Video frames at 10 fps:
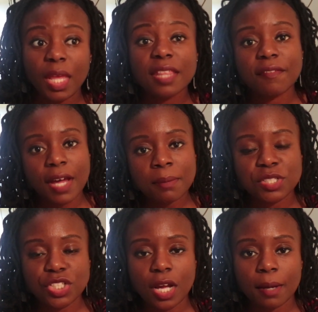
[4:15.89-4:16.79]
in the Vitamin
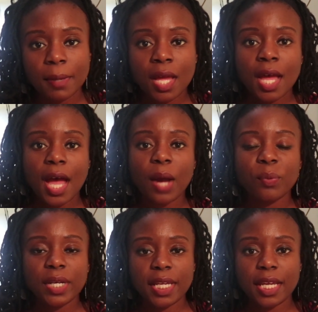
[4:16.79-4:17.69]
Shoppe, I
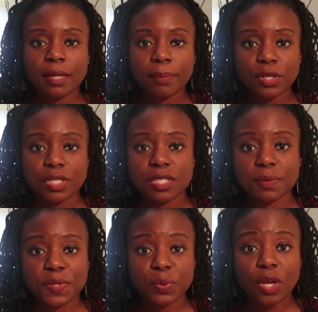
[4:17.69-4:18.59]
went ahead and purchased
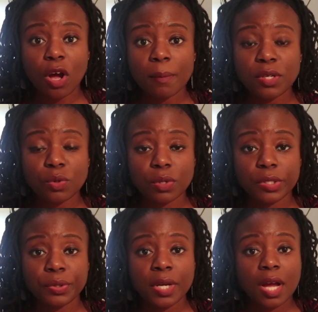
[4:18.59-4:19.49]
some sweet almond
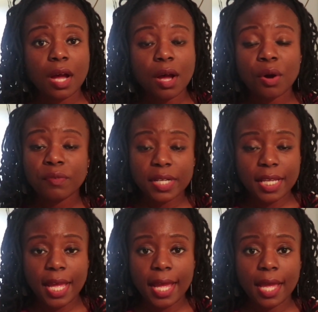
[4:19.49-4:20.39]
oil. I already
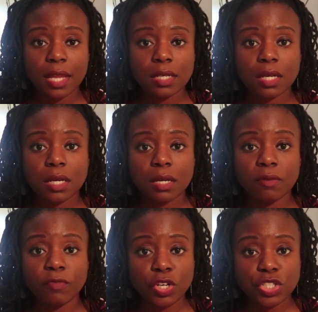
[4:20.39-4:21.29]
had
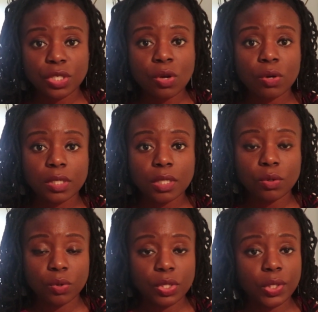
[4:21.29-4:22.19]
virgin coconut
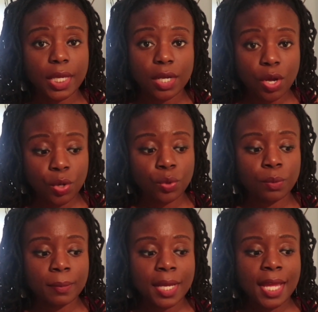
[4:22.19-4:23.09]
oil at
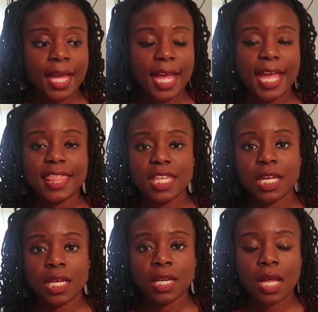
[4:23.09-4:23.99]
home. And
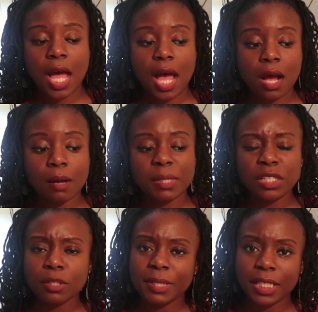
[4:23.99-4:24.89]
then a
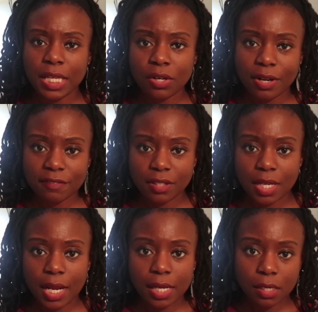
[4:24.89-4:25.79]
little bit later after
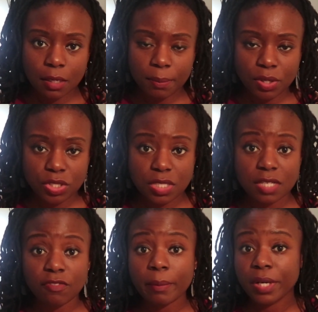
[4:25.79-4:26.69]
that, I ended up
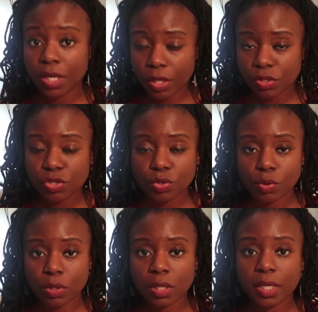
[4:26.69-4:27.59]
purchasing from another
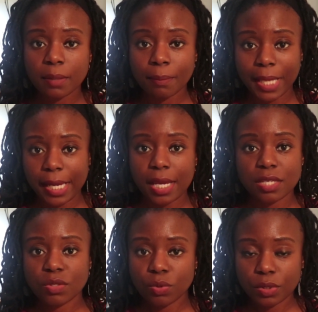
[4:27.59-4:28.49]
store black
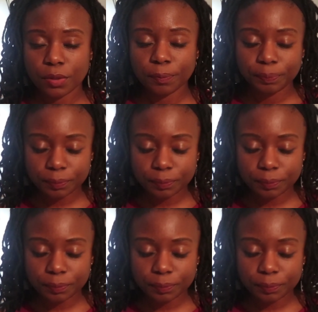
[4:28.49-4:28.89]
castor oil.